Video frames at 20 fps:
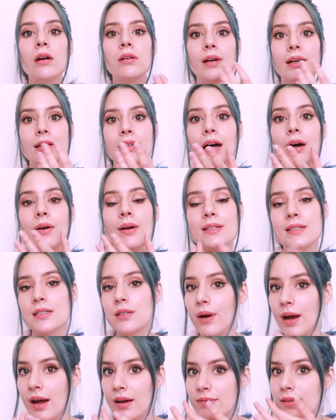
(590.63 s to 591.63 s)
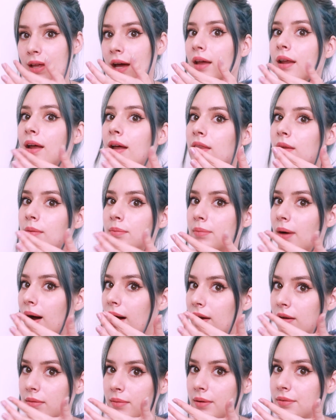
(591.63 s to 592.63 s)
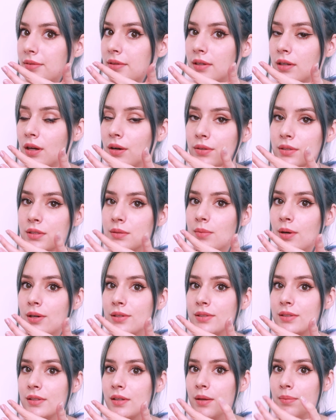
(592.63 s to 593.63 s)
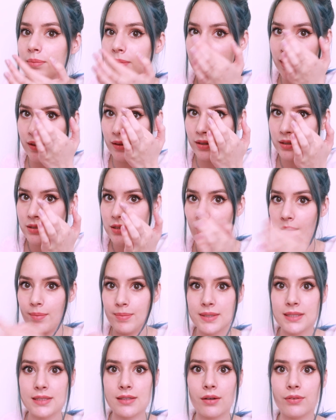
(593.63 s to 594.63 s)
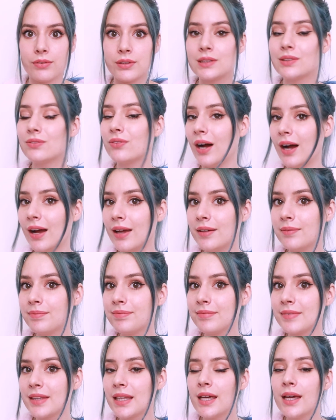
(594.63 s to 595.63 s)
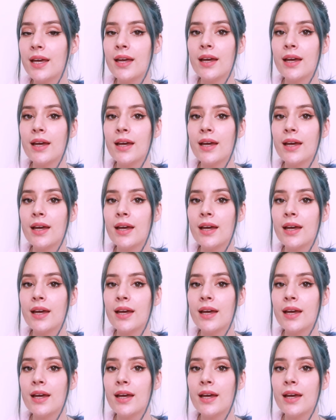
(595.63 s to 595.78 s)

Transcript: Right now, I still have that at the bottom of the nose mostly, but the top and stuff is fine.